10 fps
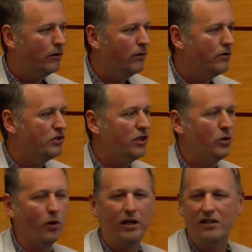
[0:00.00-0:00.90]
to the
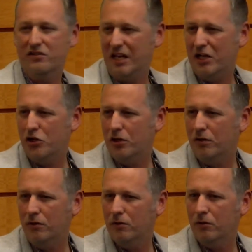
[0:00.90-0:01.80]
organization,
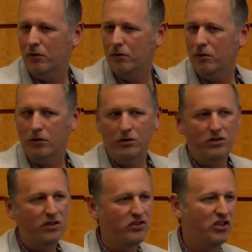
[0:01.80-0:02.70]
to
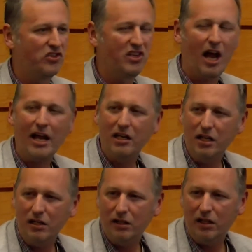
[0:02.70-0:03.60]
society?
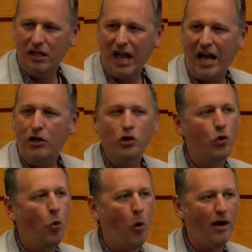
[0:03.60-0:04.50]
How do you
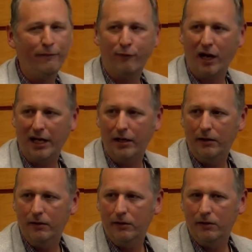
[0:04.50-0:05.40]
quantify
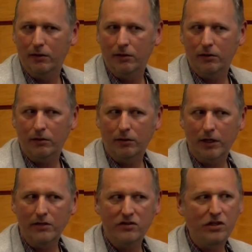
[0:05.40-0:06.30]
it, right?
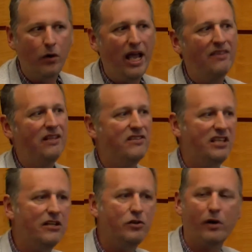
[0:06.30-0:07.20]
So, and these
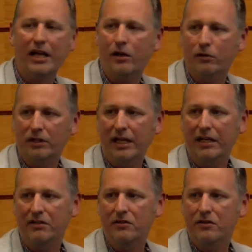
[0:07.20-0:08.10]
things are
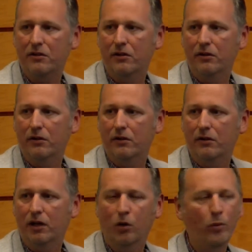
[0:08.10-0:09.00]
interlinked.
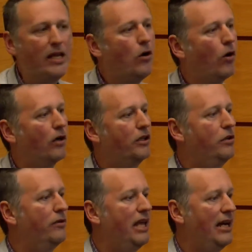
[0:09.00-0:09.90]
We argue
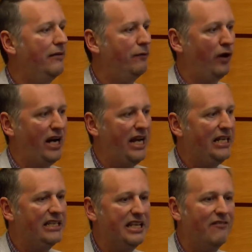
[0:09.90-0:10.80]
that for any
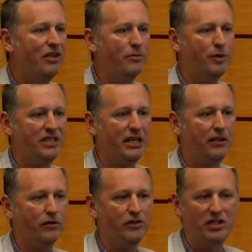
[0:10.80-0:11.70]
given
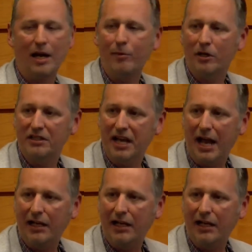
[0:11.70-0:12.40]
particular cyber attack,